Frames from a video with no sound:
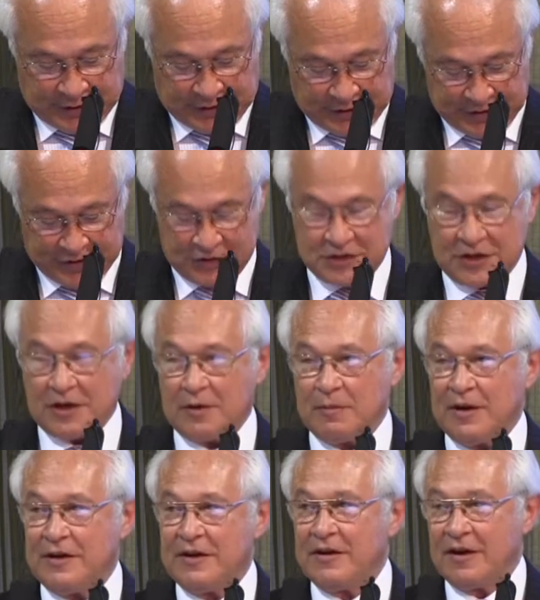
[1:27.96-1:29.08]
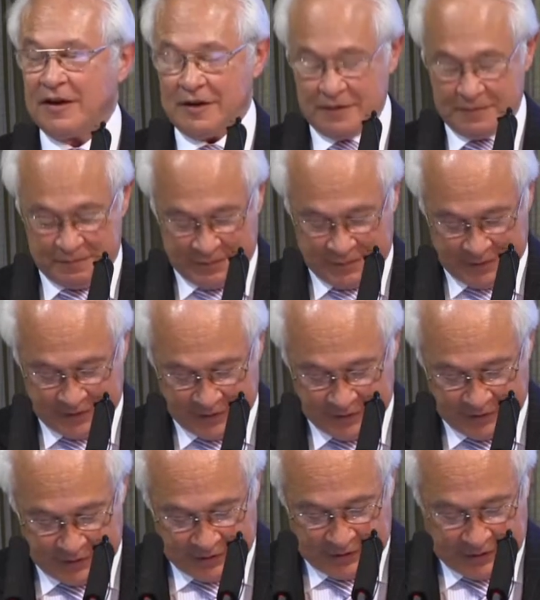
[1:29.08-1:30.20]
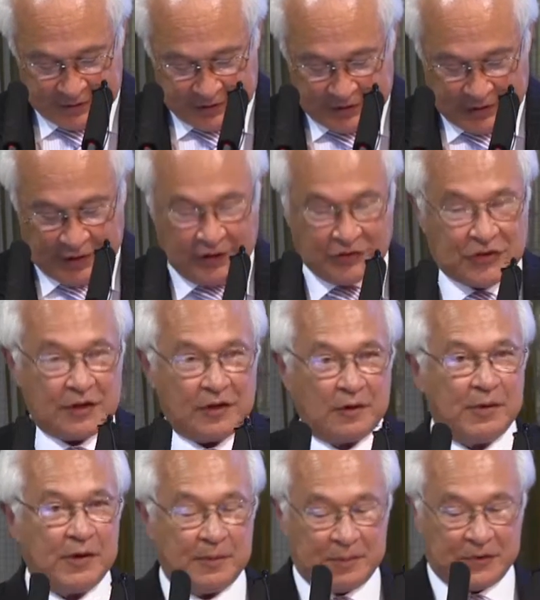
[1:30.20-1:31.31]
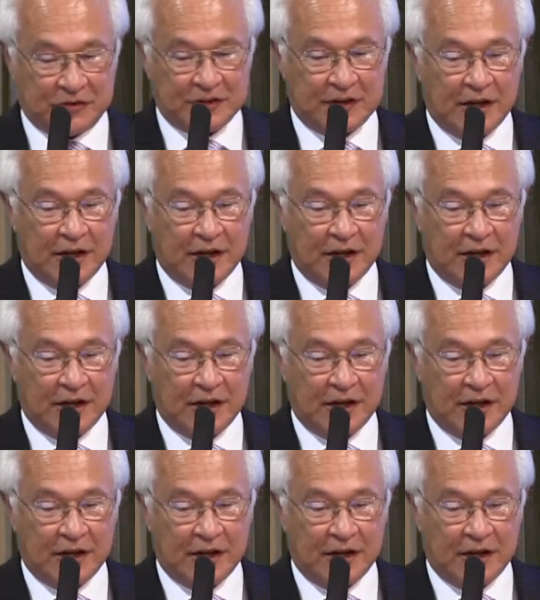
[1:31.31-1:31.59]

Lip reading: Ladies and gentlemen, a single-purpose